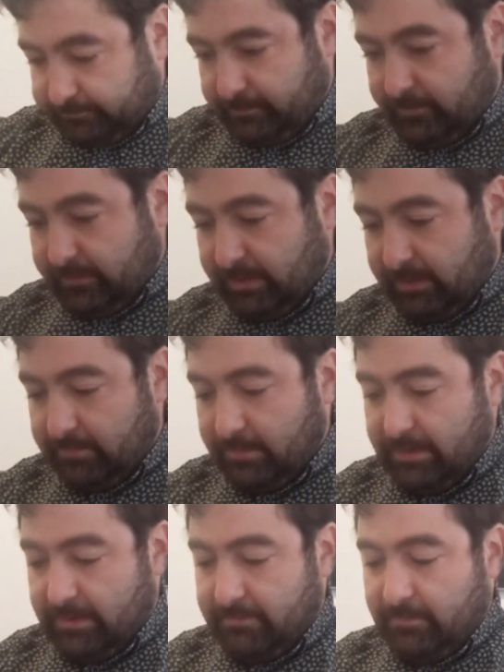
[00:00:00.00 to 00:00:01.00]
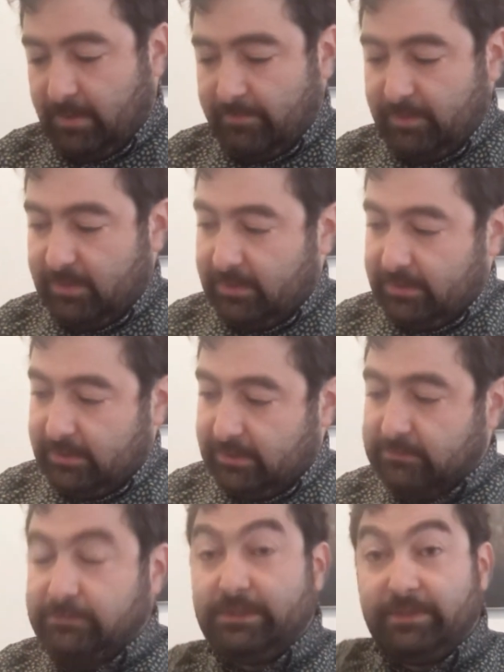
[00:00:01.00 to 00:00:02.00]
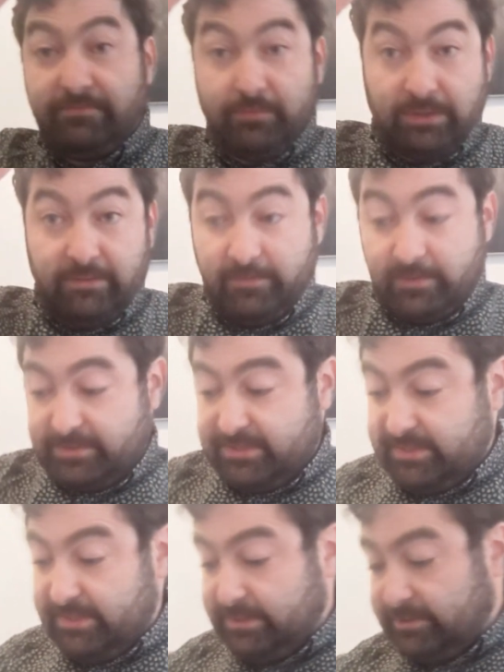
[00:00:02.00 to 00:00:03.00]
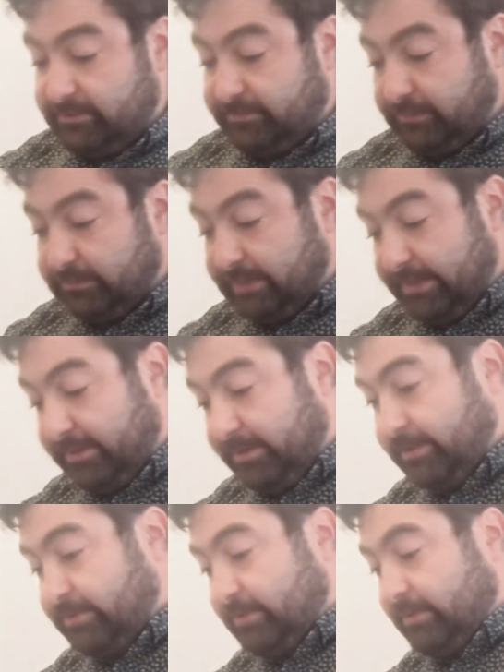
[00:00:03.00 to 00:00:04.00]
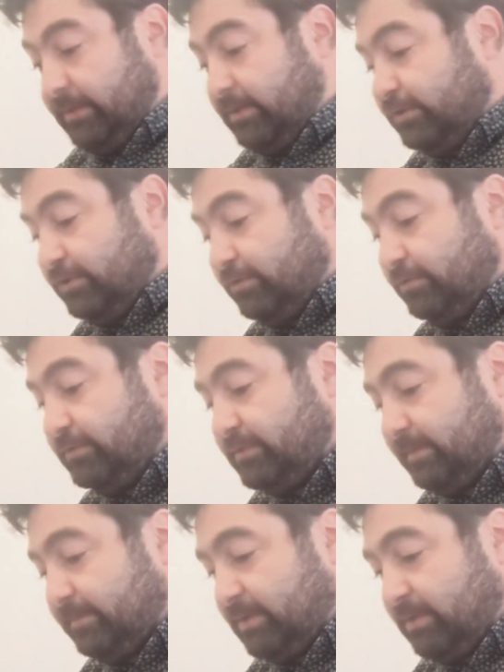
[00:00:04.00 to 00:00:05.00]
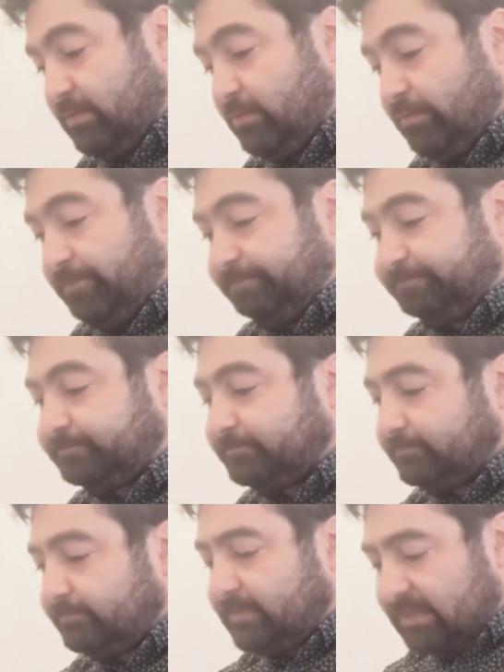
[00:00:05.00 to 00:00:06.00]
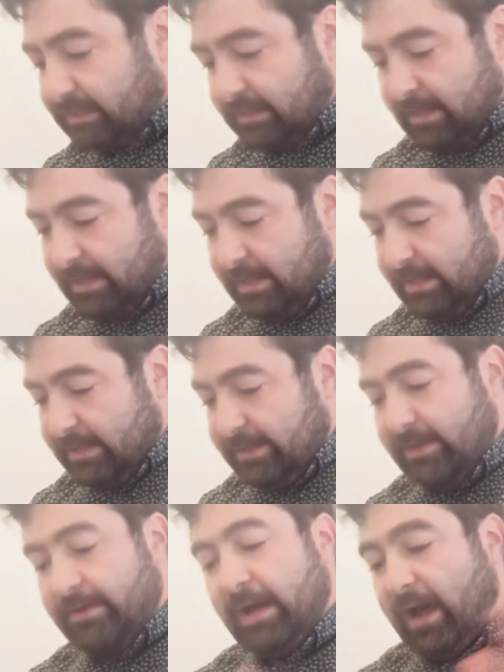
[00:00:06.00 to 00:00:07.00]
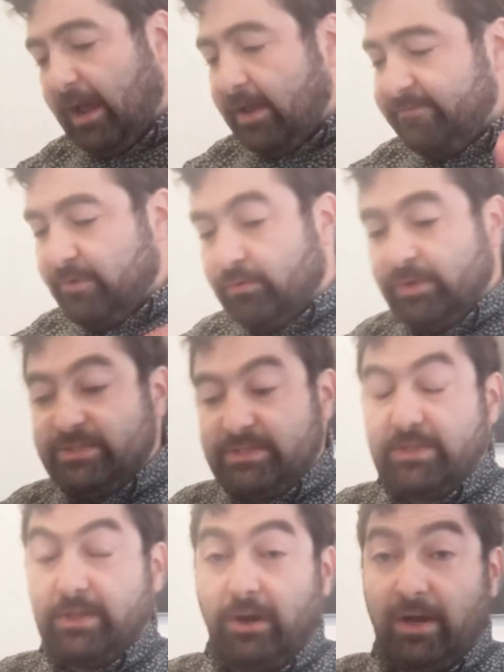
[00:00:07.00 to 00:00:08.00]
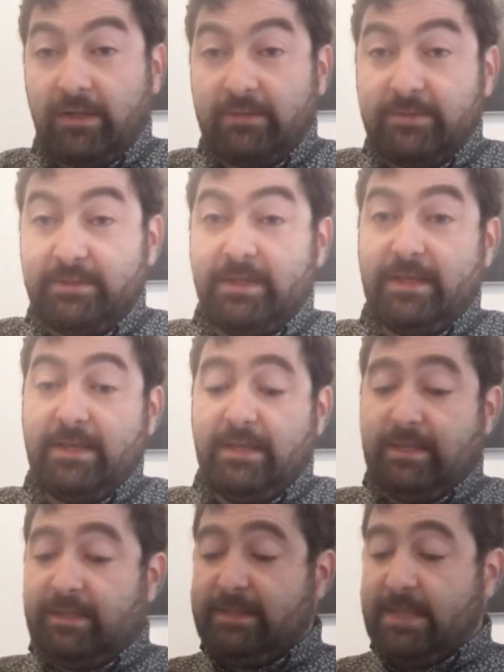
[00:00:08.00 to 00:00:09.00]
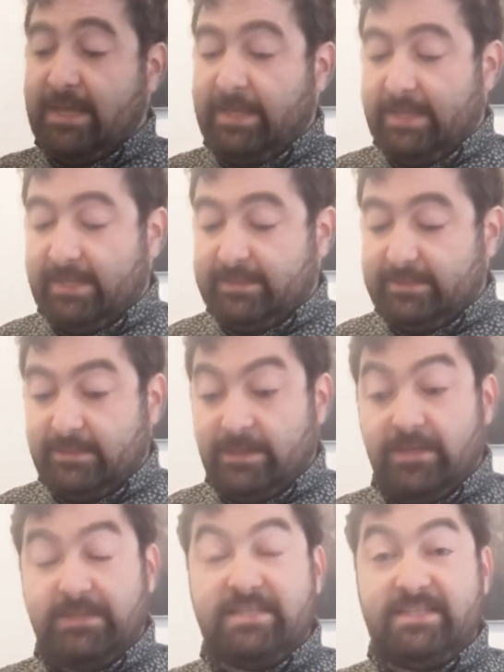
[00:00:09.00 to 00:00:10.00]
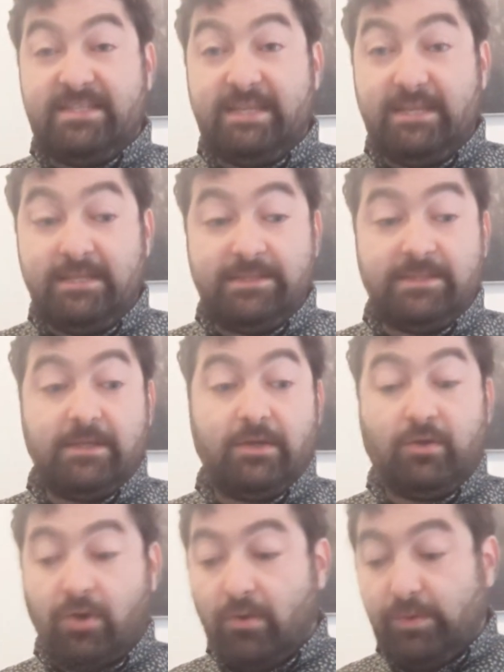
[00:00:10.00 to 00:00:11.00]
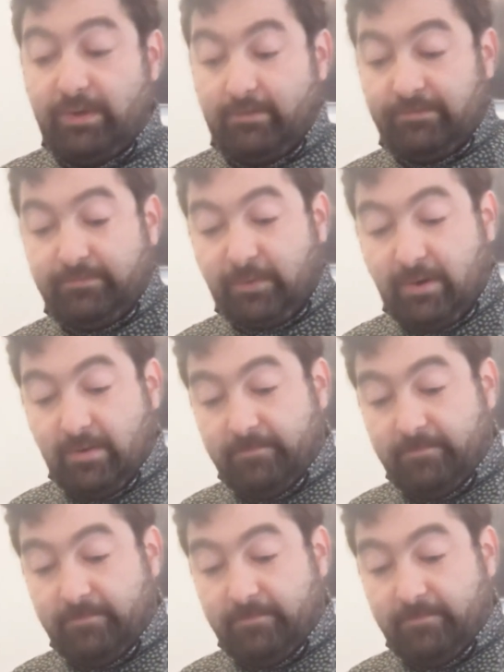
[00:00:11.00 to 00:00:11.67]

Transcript: I'm, I'm going to leave one of our seeds for later so I can show you something cool. Now, I've always thought that seeds going from